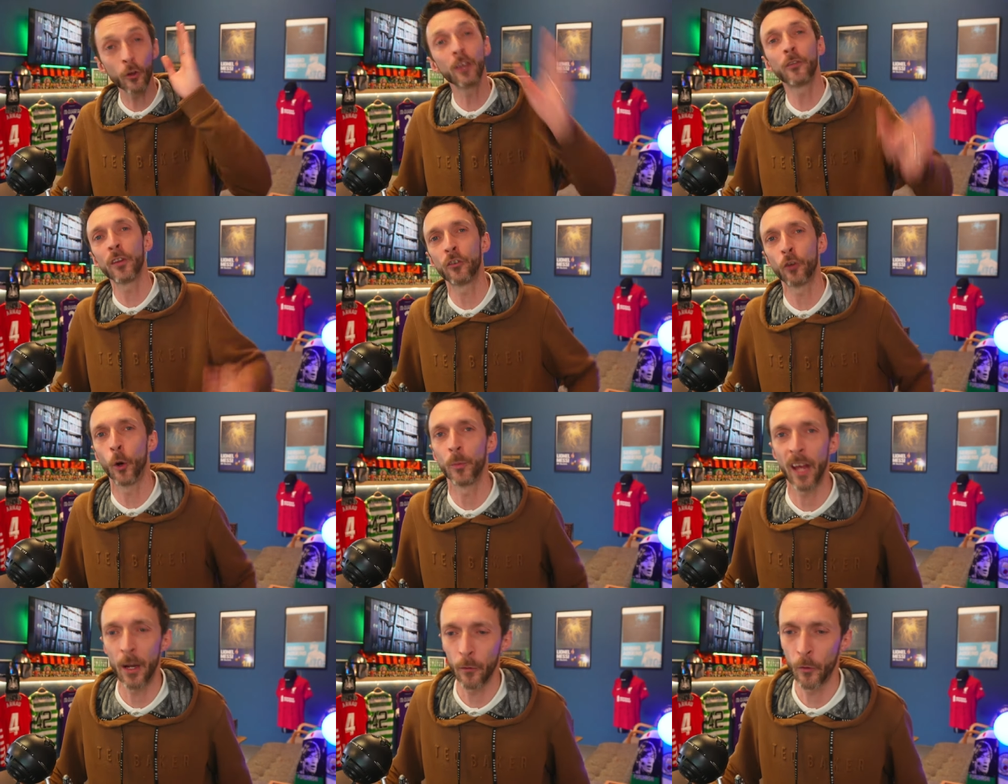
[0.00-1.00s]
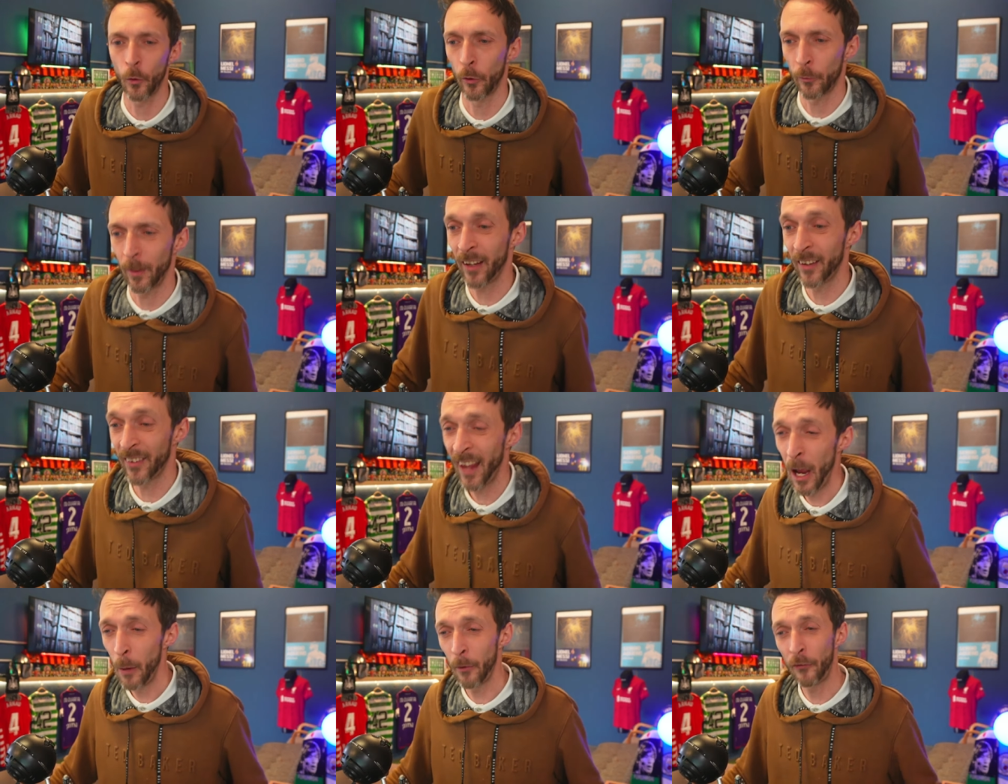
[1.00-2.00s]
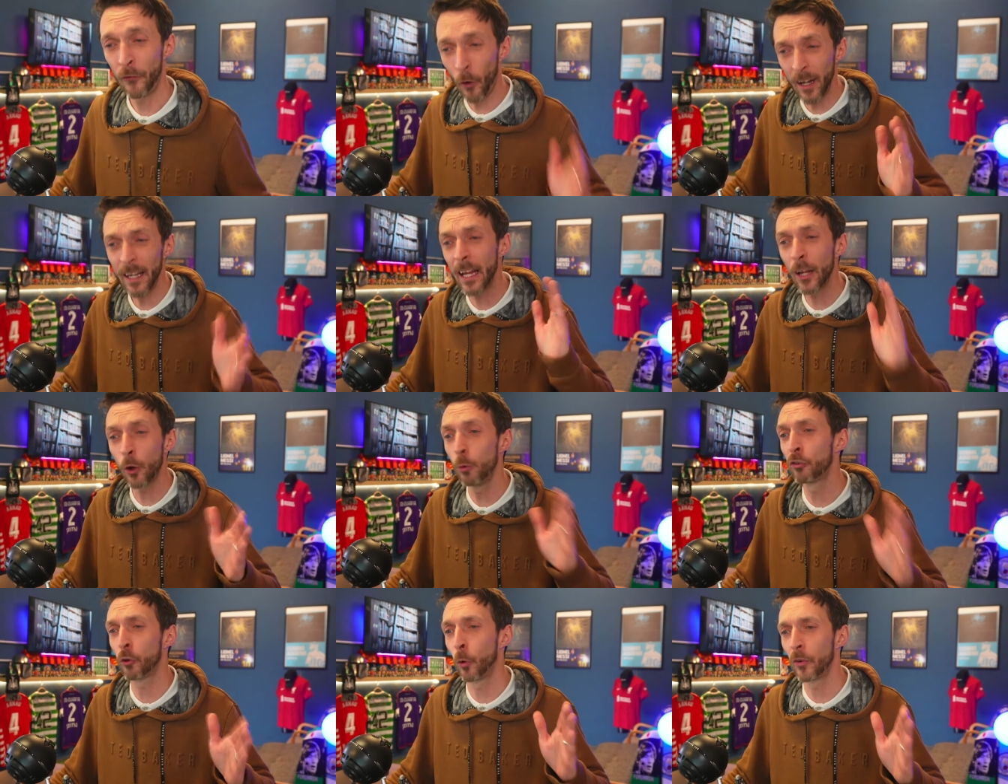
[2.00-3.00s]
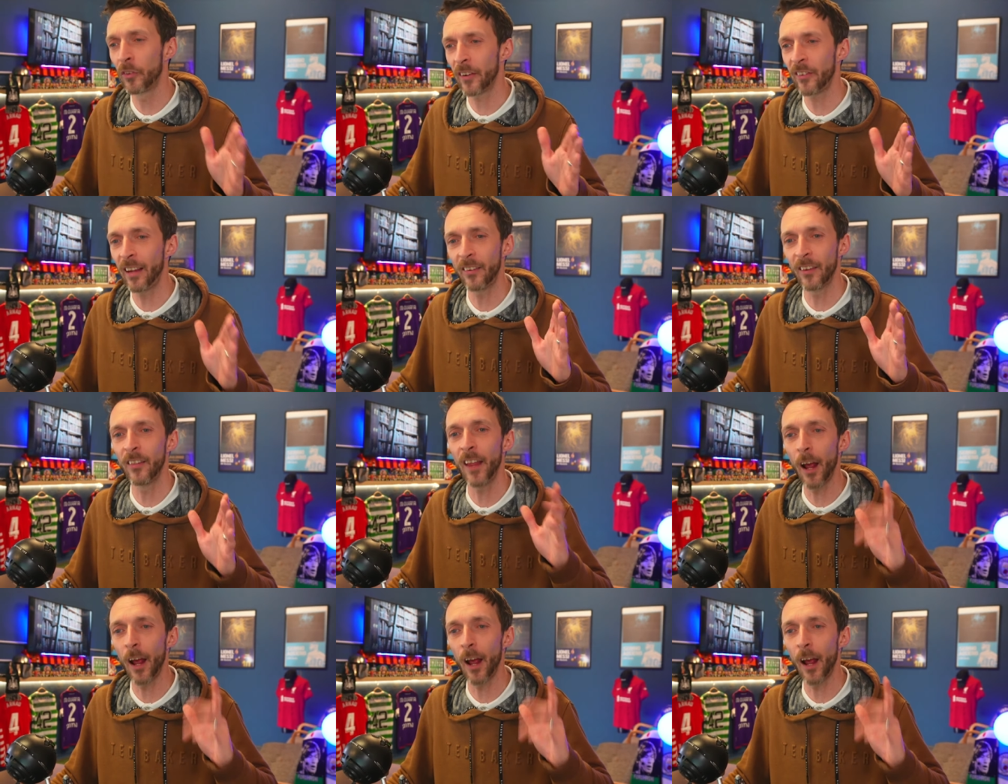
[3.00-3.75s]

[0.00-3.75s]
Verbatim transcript: Looking for the top ten, of course, because with forty-nine goals scored this season,